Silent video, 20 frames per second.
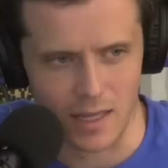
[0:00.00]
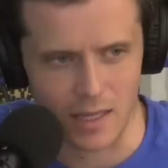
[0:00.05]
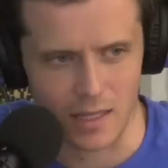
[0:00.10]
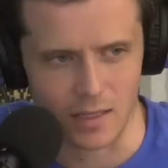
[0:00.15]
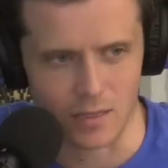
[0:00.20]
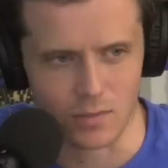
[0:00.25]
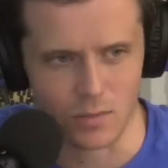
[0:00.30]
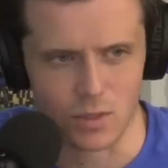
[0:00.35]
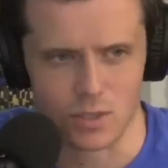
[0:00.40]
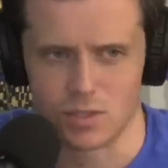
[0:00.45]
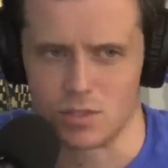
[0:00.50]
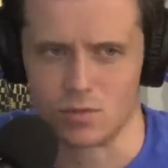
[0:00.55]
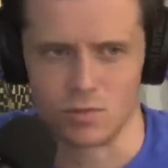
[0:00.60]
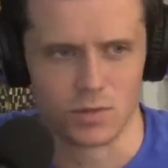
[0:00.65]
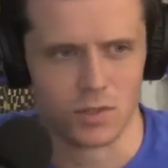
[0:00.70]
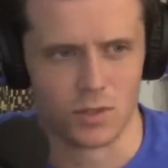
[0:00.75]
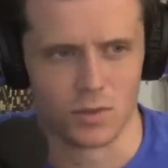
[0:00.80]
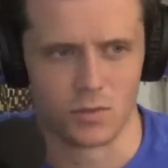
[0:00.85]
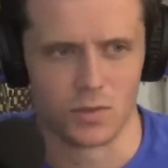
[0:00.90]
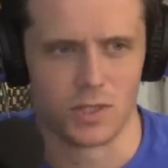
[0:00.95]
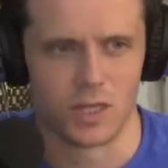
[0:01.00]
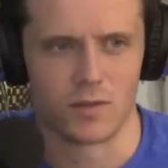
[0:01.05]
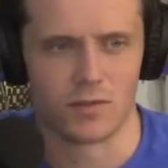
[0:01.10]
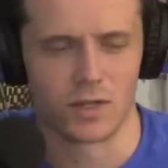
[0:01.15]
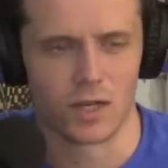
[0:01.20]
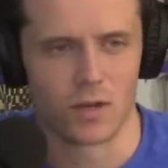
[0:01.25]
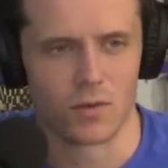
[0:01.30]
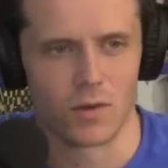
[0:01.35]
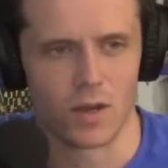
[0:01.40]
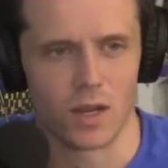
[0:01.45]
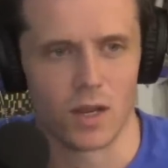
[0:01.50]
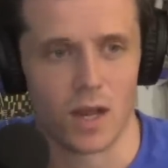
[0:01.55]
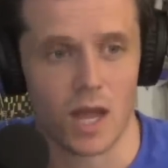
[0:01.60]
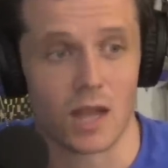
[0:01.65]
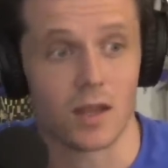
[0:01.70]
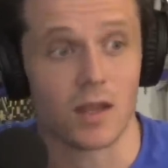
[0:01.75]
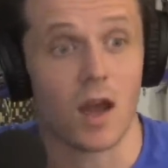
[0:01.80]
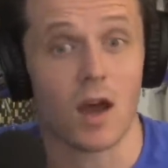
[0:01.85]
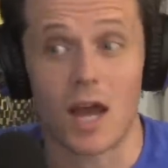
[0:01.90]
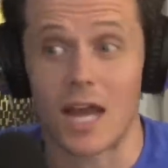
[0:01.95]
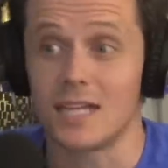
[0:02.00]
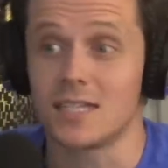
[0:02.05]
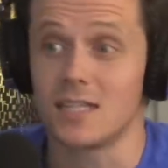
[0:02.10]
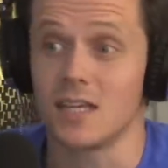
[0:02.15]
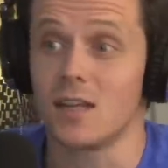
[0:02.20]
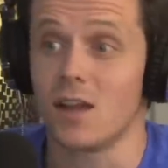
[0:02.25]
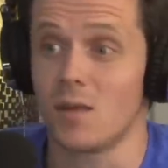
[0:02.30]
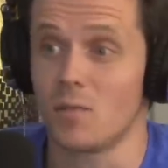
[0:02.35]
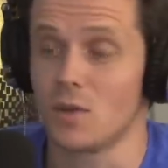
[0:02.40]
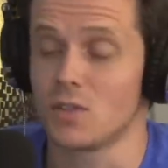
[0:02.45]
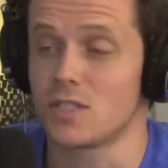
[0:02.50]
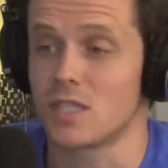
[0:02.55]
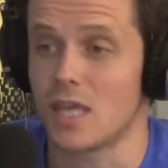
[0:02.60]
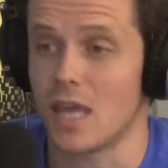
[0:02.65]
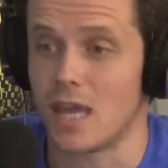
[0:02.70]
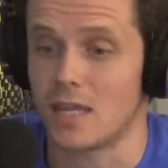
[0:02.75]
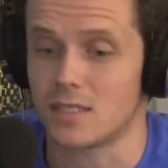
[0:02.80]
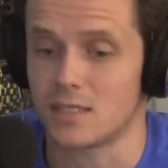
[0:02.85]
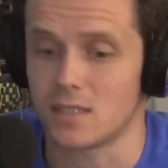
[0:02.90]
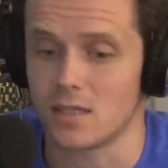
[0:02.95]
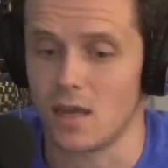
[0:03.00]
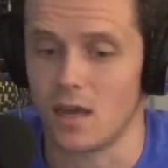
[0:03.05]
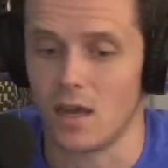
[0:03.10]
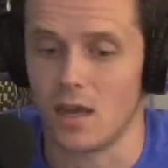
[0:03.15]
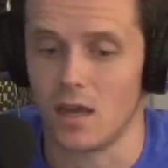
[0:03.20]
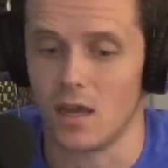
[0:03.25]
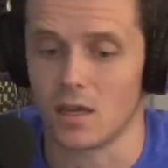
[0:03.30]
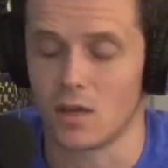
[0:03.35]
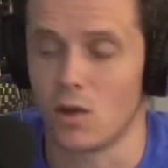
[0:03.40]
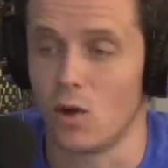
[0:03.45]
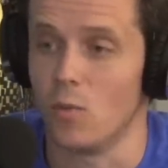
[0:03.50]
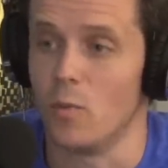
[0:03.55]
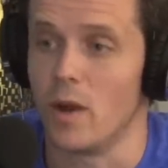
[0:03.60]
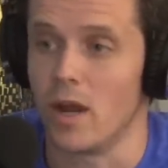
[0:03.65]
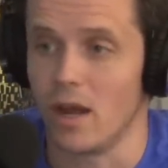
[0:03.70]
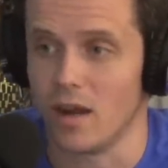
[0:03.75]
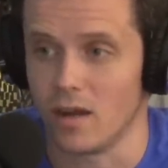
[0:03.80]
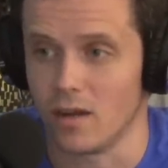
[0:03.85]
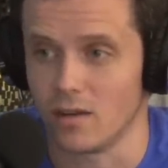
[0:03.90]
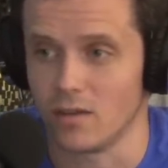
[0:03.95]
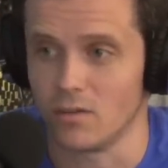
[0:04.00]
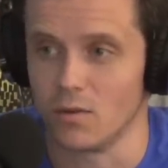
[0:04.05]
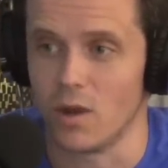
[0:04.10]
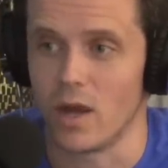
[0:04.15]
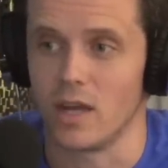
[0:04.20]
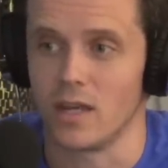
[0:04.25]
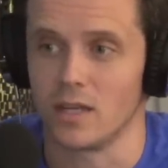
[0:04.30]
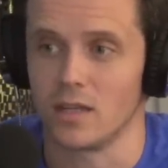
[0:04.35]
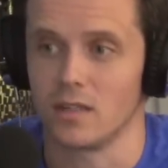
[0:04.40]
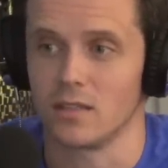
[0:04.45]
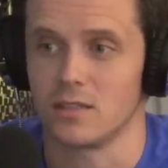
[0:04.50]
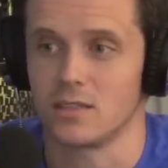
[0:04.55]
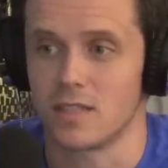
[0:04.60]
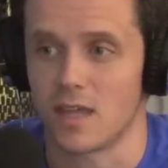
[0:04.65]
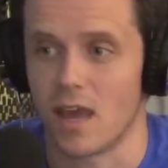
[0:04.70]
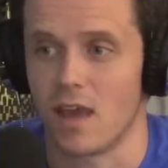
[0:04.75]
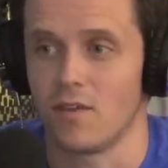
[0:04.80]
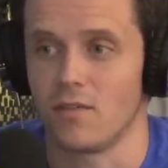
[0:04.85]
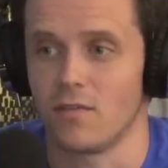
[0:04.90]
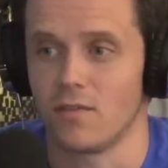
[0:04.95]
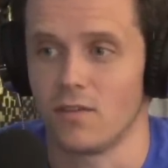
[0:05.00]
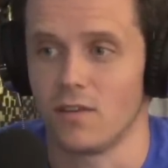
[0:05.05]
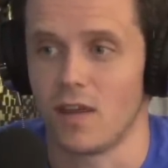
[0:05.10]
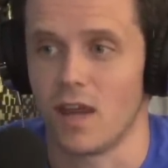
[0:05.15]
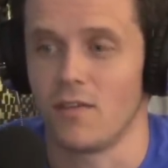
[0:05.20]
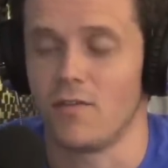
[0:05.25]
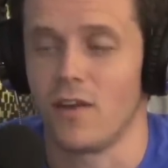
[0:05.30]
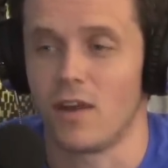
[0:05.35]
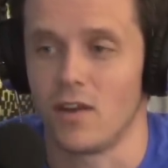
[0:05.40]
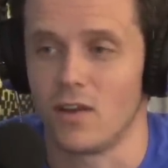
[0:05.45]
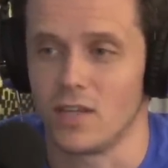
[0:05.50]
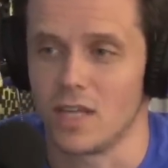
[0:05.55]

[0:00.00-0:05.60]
get, which will never get read. I did almost get Colbert writing staff. I found out